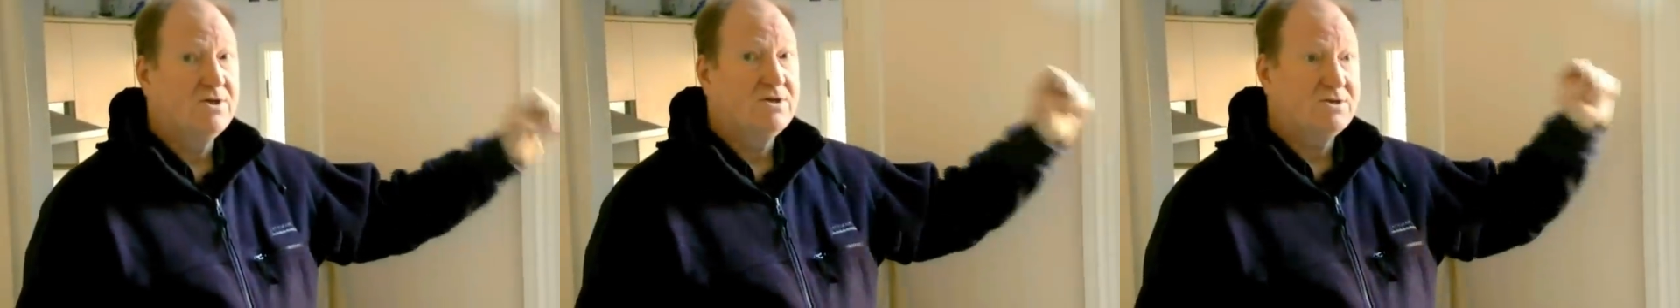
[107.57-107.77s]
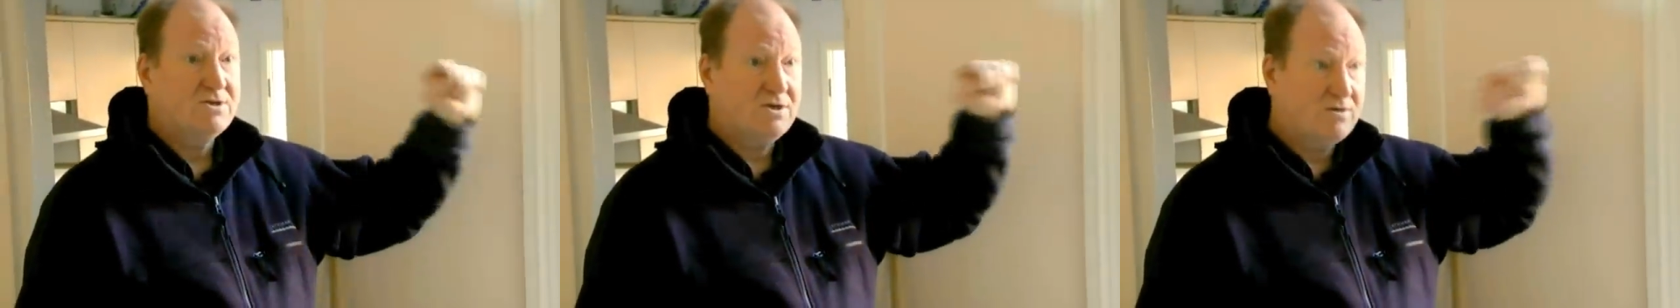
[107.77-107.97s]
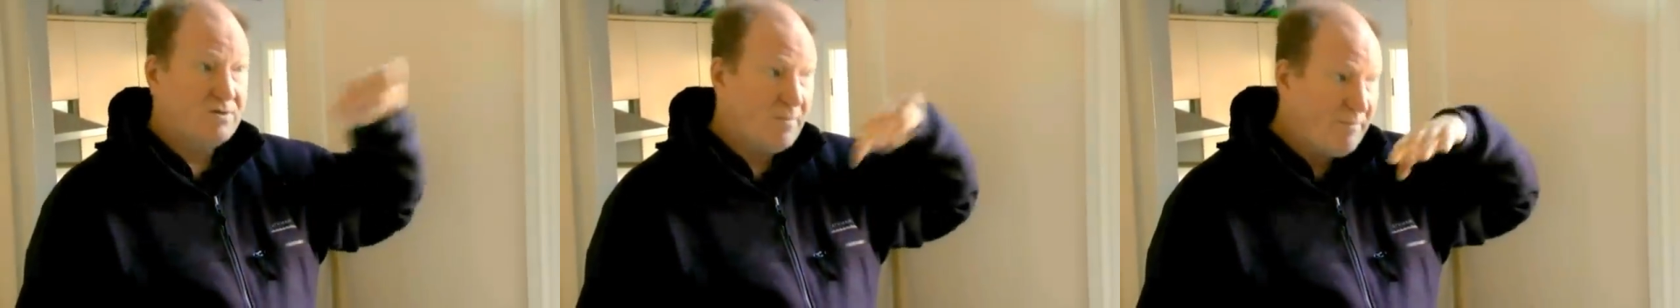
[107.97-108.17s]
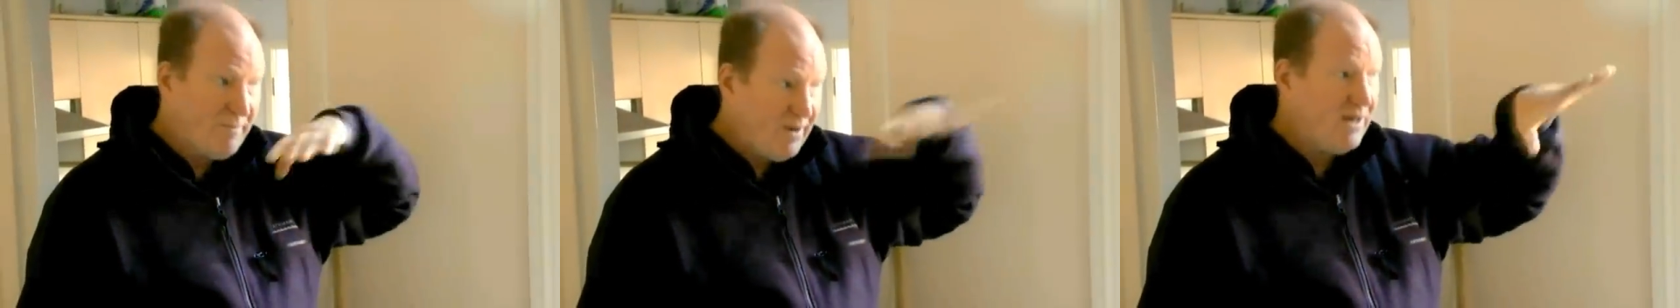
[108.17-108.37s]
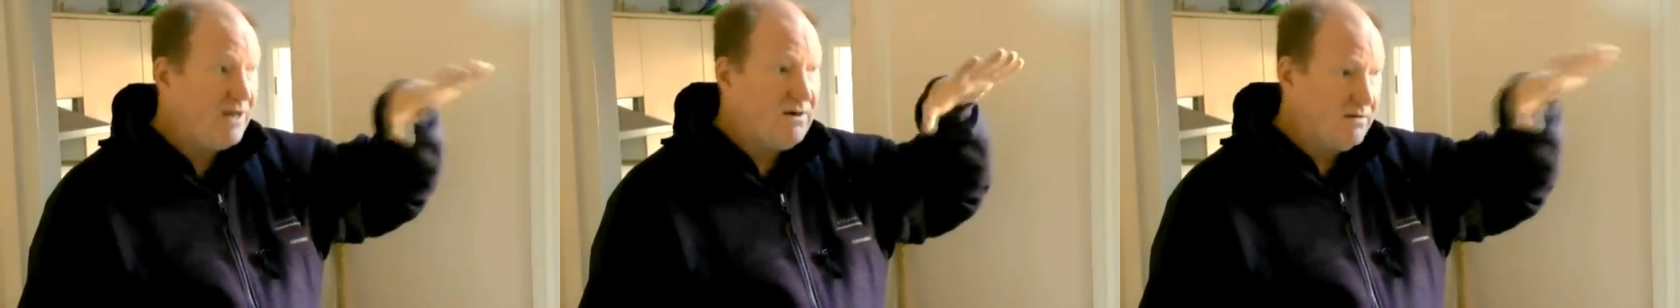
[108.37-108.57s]
So the
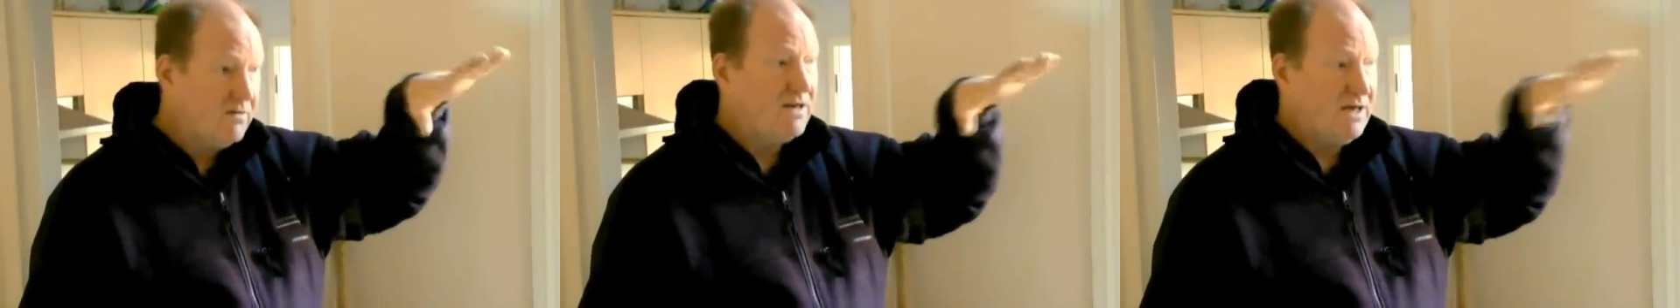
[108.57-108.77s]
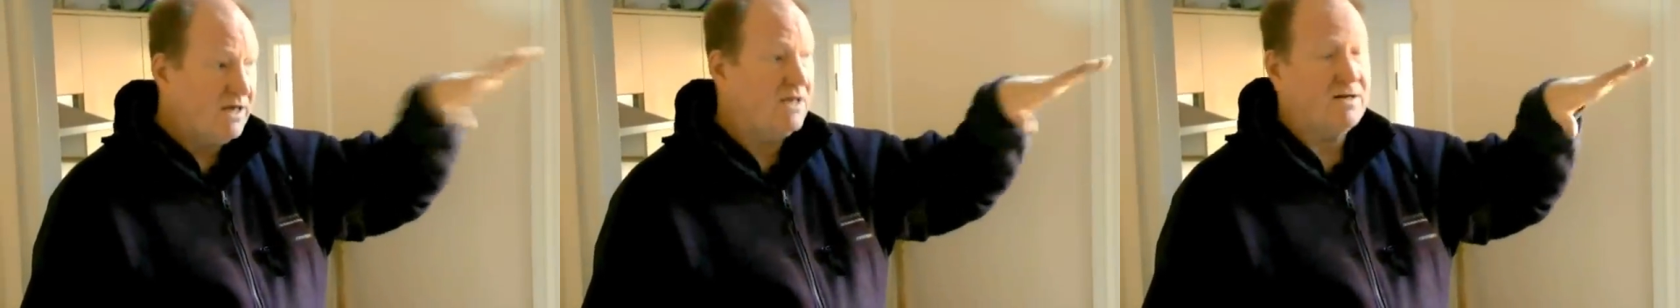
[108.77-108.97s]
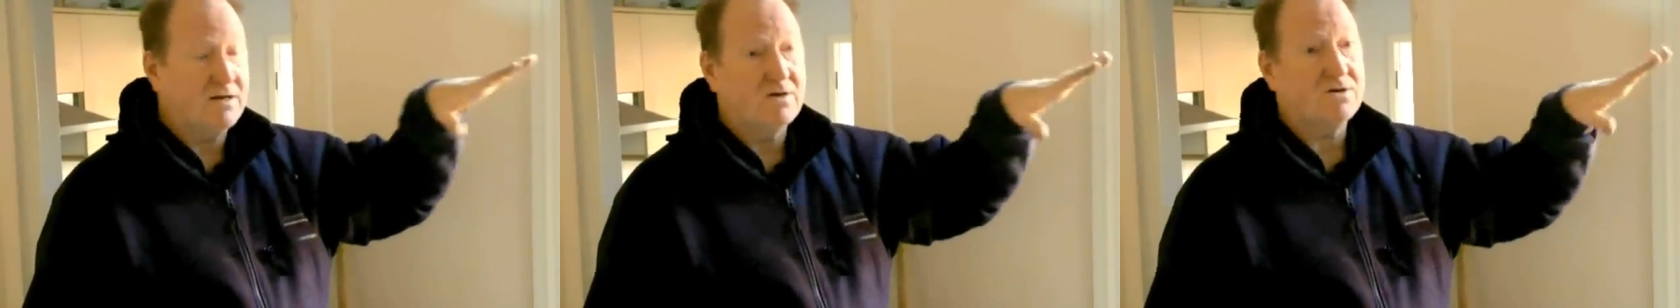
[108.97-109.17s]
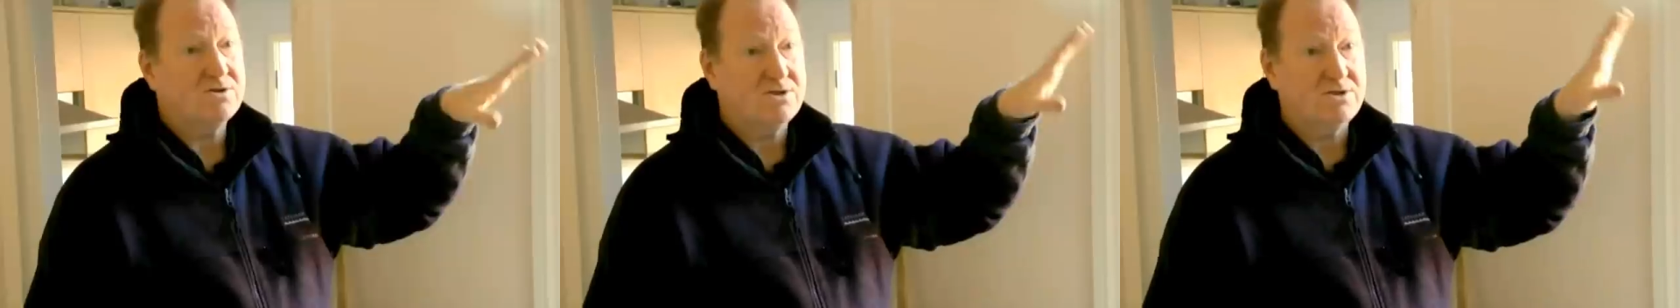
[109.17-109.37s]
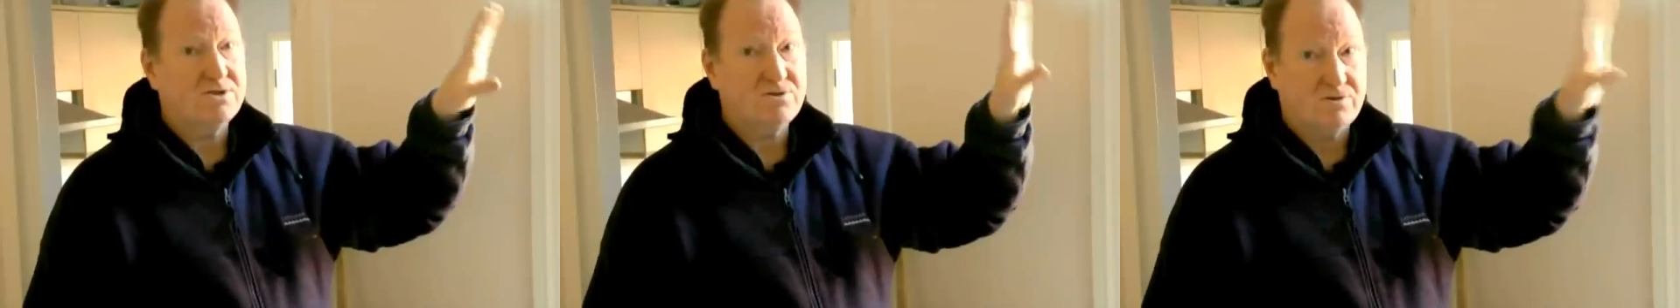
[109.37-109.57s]
big heat
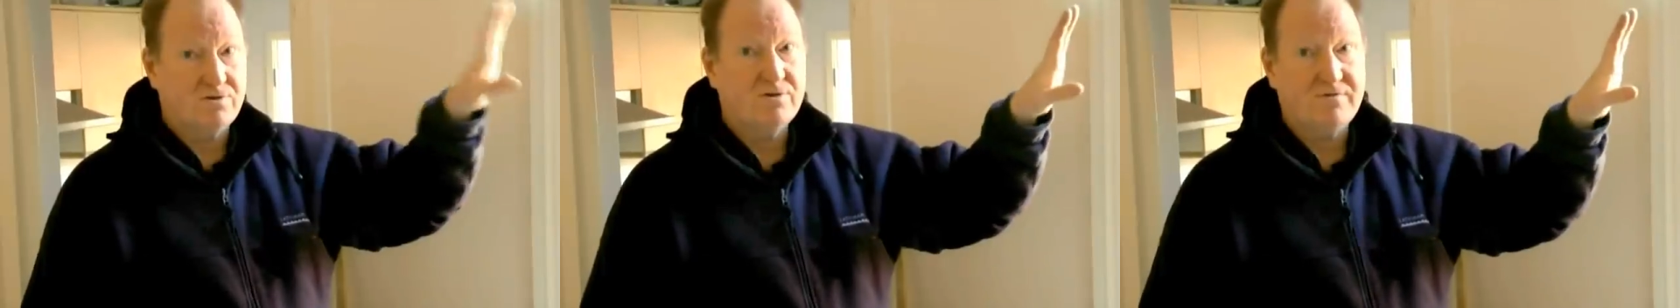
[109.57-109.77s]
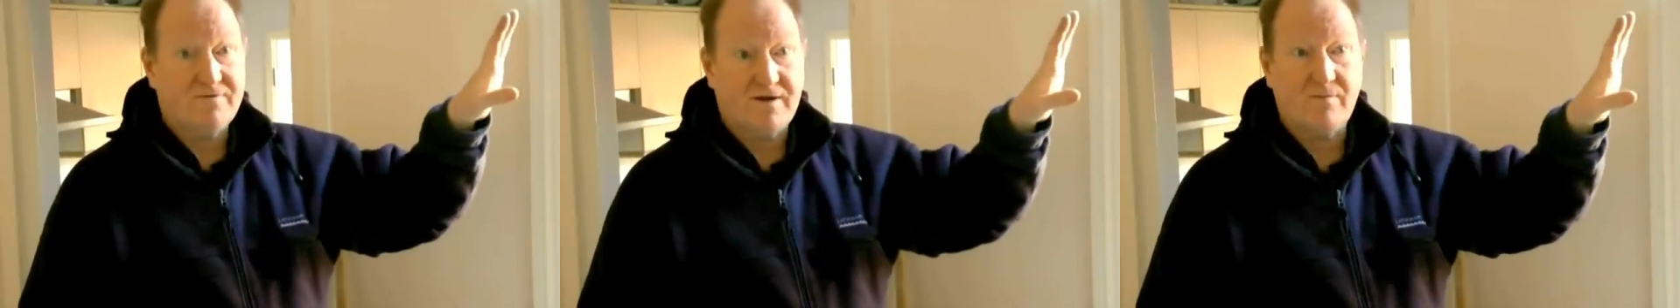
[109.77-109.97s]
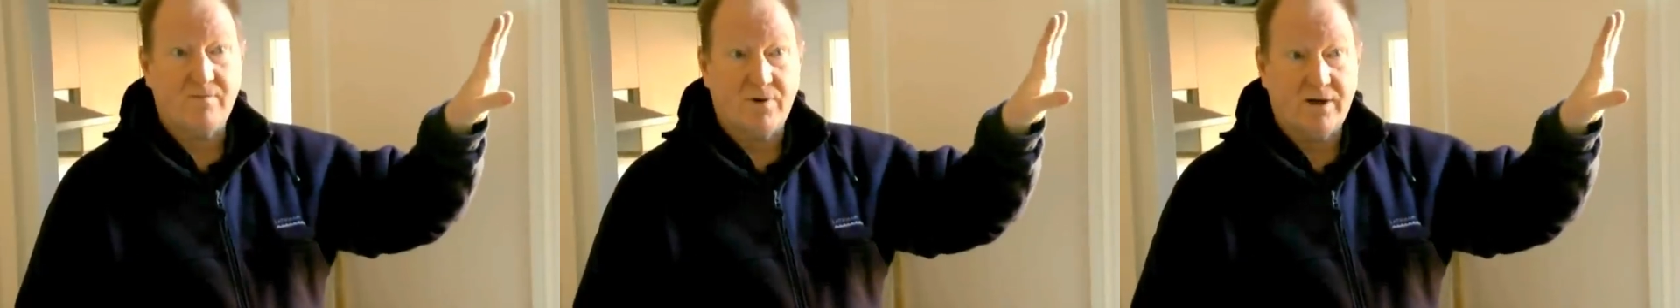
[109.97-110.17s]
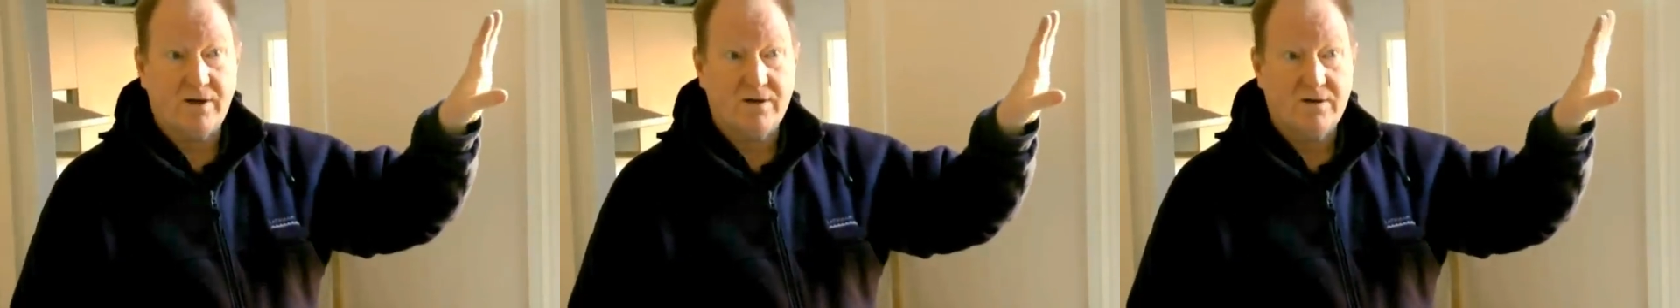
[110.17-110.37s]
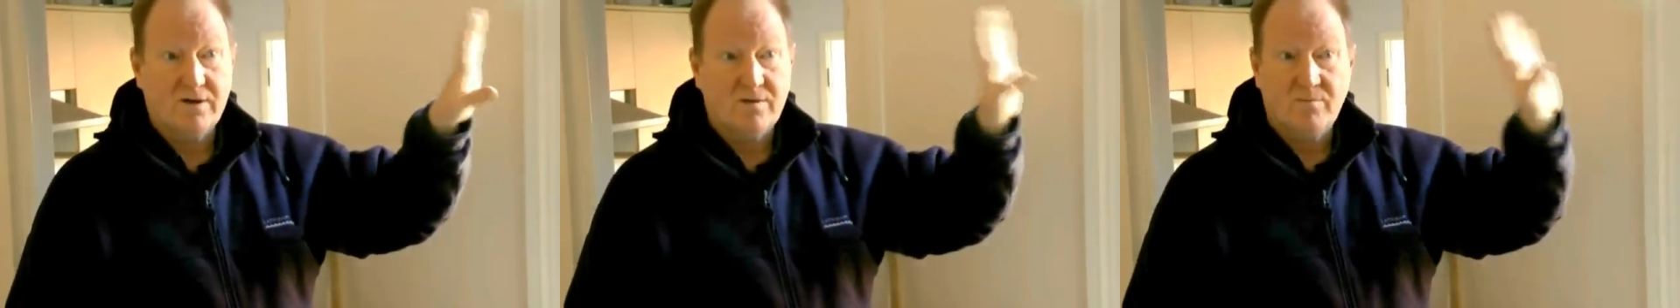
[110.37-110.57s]
loss is through the fabric,